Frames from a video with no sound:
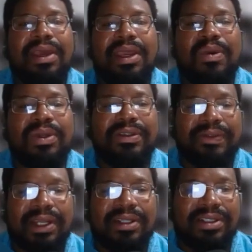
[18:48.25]
And once you've
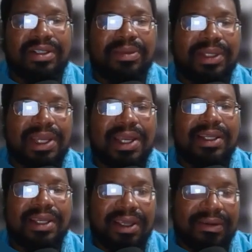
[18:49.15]
kind of determined that,
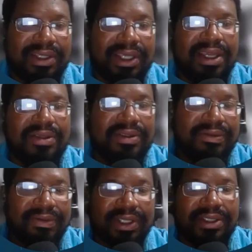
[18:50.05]
everything else
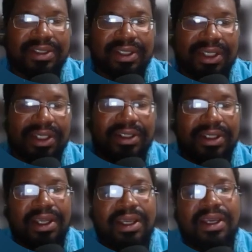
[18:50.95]
fits in
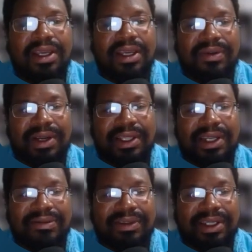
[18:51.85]
around that
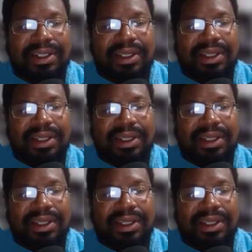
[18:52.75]
event.